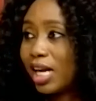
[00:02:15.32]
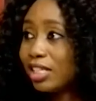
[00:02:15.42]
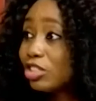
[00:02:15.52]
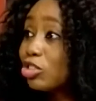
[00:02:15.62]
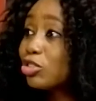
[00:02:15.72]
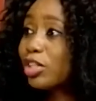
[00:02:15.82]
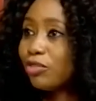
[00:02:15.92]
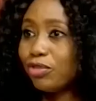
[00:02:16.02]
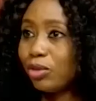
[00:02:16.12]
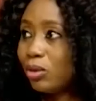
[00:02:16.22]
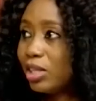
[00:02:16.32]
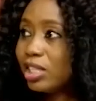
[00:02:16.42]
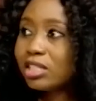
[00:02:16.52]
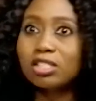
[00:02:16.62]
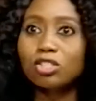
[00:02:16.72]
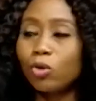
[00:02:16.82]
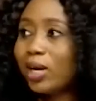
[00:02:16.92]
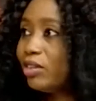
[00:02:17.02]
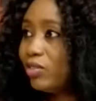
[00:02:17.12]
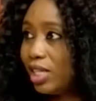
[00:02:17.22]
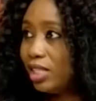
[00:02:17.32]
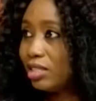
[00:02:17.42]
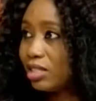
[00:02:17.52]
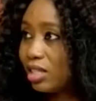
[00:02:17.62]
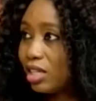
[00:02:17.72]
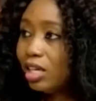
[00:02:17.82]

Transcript: and straightforward. It's quite realistic.